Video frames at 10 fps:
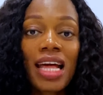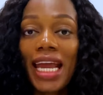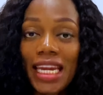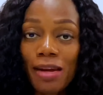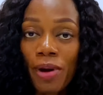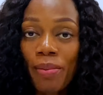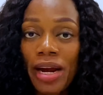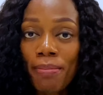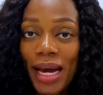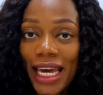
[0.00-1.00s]
In the
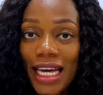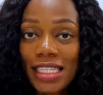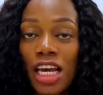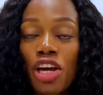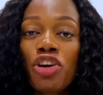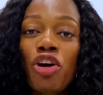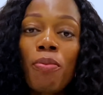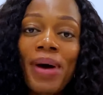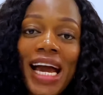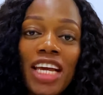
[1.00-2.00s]
primary market, you're
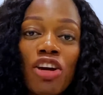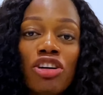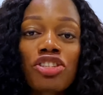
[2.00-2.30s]
buying or